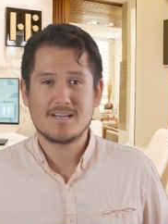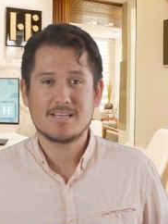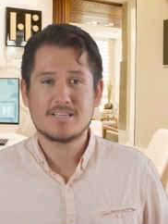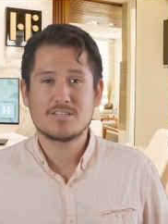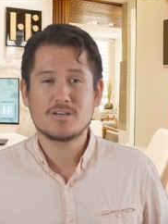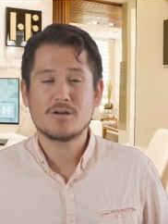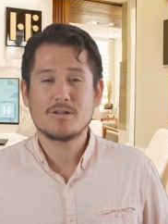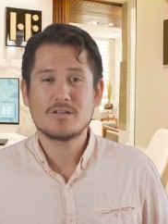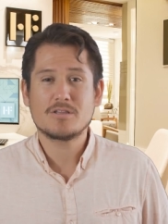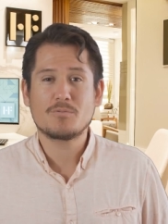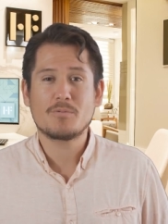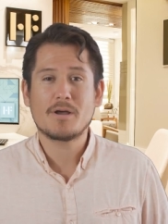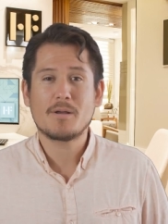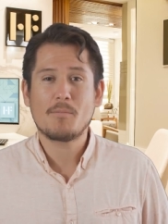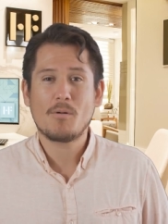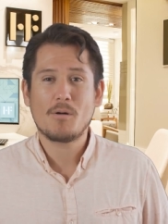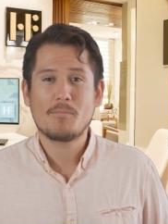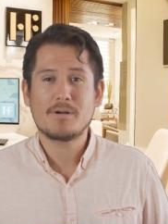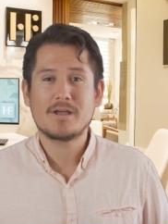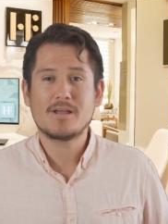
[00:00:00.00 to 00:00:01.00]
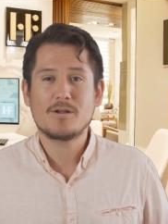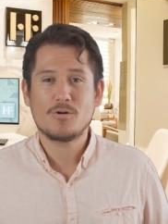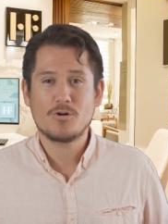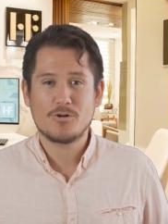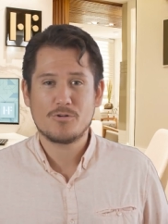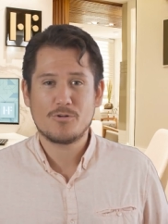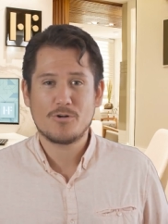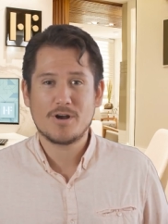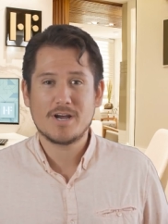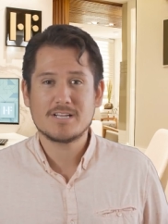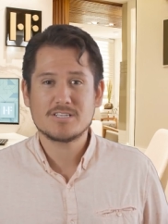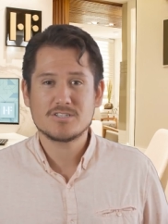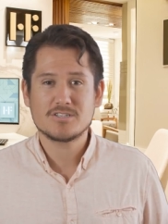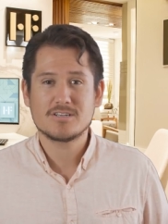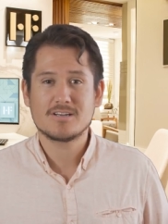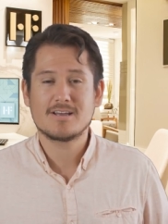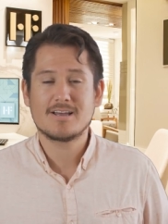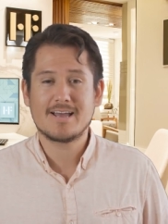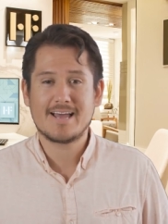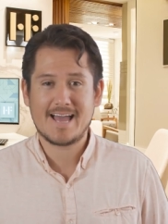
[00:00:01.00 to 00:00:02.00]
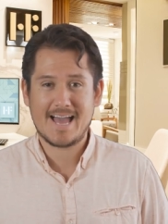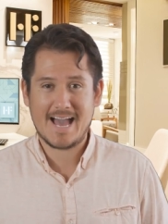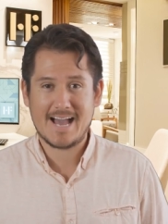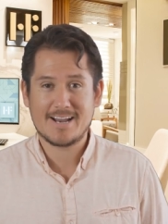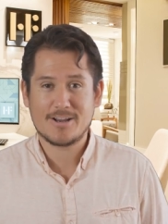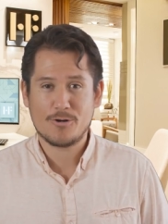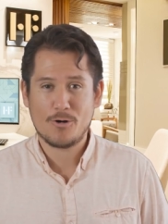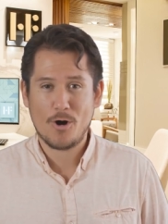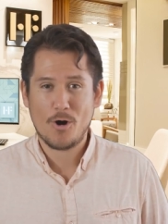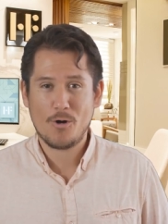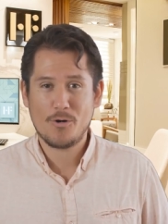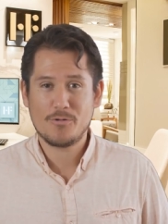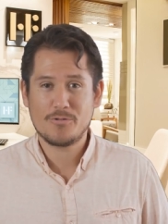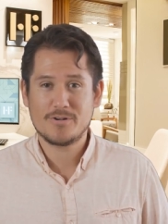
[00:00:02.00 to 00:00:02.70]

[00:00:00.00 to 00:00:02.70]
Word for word: So let's make well being work for us. After all,